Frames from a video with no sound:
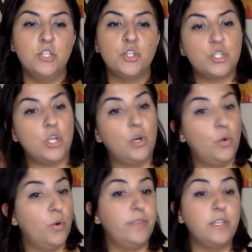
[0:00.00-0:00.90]

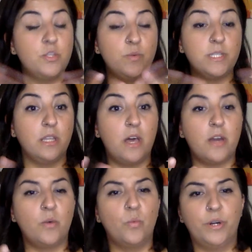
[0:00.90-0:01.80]
So this was a
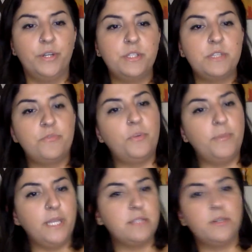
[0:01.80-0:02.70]
lot of words for
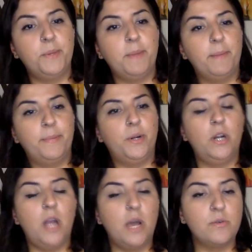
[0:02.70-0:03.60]
me to
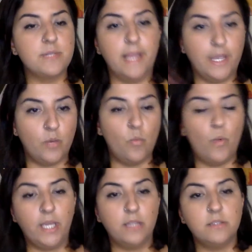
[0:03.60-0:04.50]
remember. I was like,
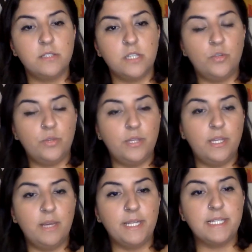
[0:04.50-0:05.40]
wait, you
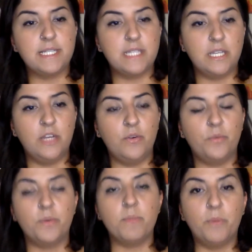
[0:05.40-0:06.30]
think I'm gonna sit here
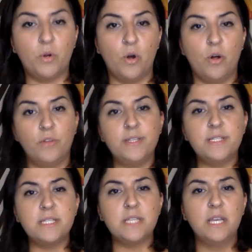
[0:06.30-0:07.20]
and remember all
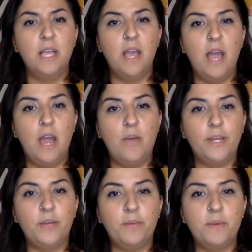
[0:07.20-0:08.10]
this? How am
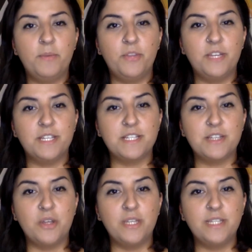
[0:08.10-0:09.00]
I gonna remember this?
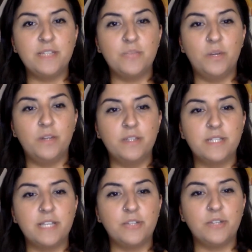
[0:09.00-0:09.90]
All these words
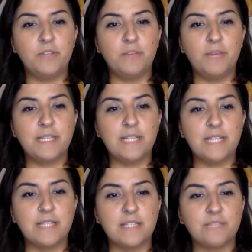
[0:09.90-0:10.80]
that don't even make
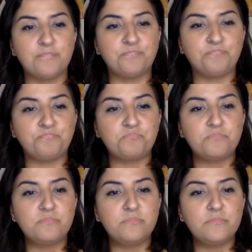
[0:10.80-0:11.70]
sense.
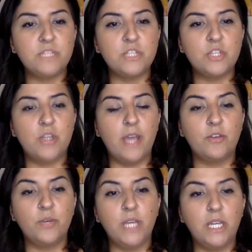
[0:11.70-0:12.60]
So I
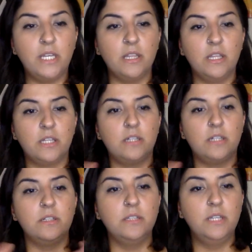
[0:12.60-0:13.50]
created a
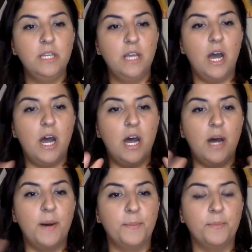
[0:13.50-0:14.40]
little
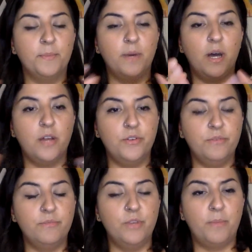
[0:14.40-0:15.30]

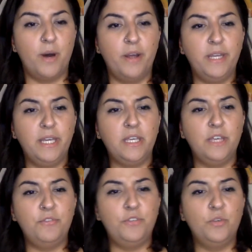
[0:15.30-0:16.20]
mnemonic,
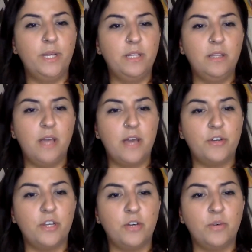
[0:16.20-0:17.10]
if you will, I
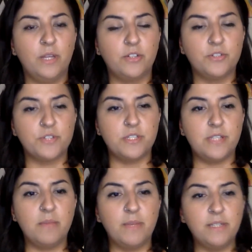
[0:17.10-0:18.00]
don't know, a little
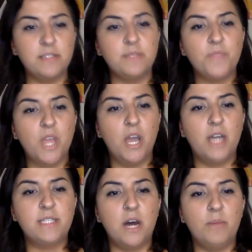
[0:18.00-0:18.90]
statement. A
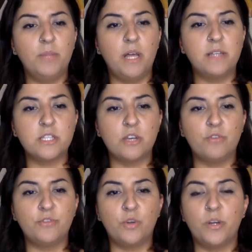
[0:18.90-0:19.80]
dot blot
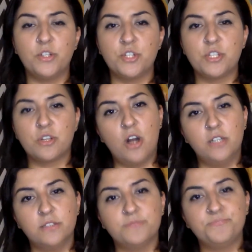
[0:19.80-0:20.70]
soft orange cotton.